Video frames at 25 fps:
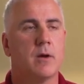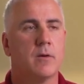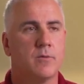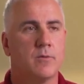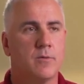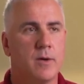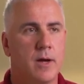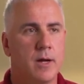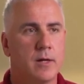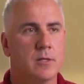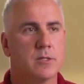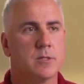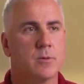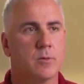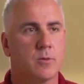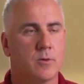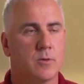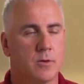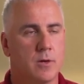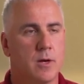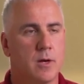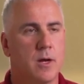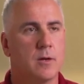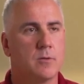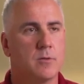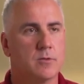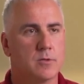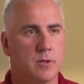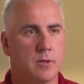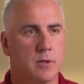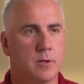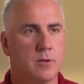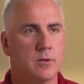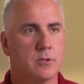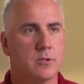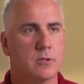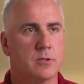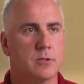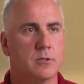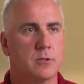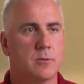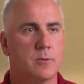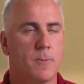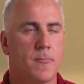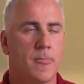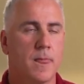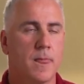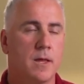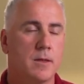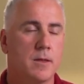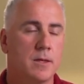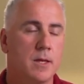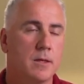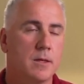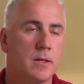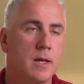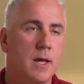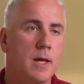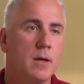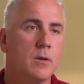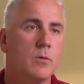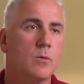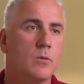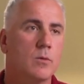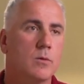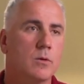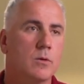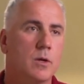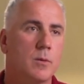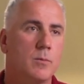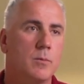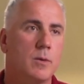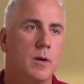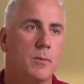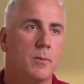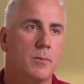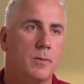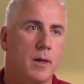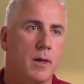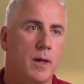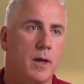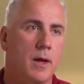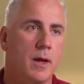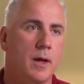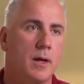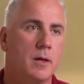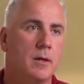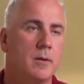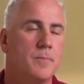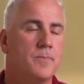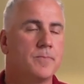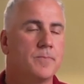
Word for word: find some creative solutions that then could be applied